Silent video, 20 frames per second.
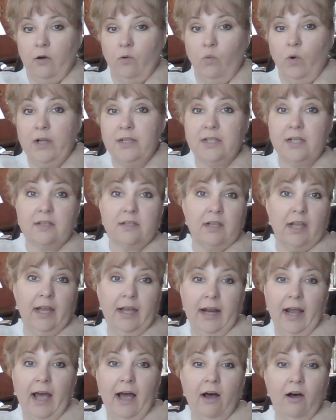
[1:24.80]
once it's
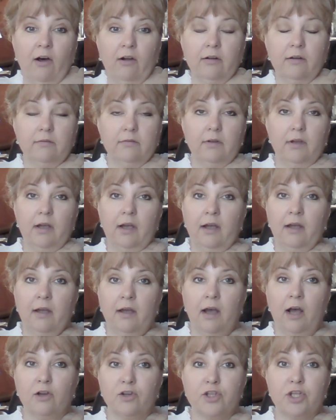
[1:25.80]
laid out,
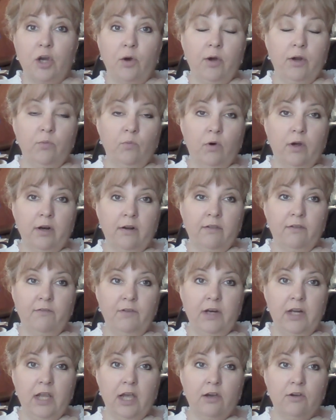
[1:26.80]
I'll show it in one of the
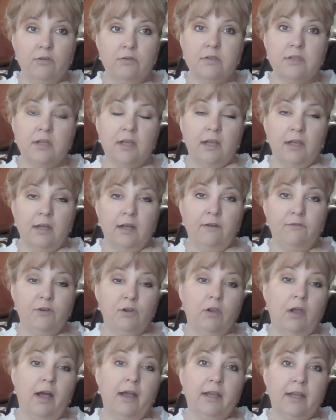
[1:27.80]
videos. And if
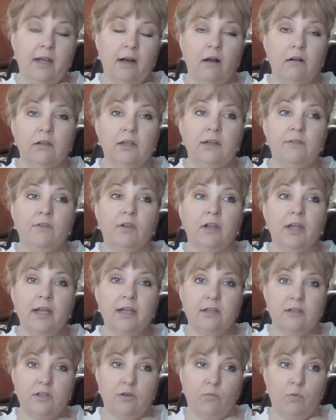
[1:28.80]
you like it, I'll leave the
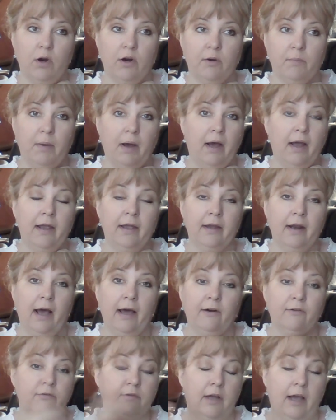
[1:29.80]
link to where to buy it.
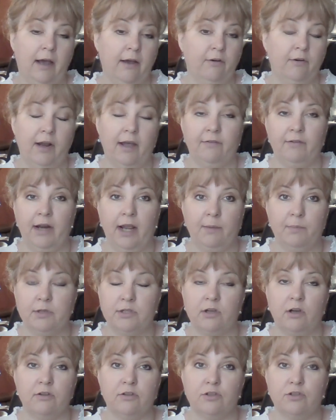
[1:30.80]
I don't have an
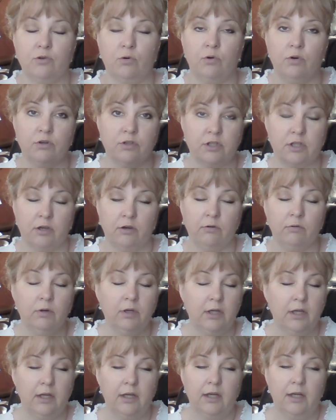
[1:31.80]
Amazon store, so
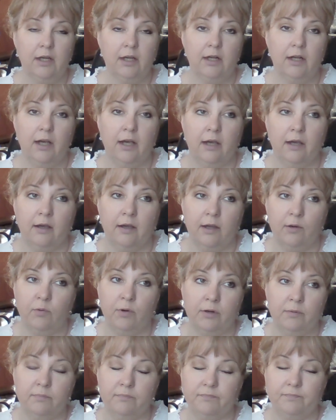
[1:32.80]
I
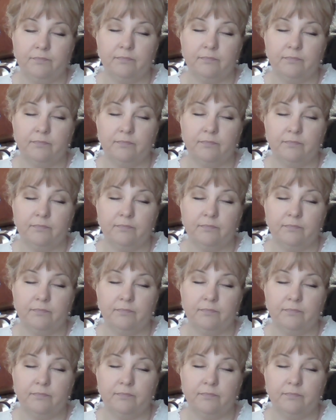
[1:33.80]
would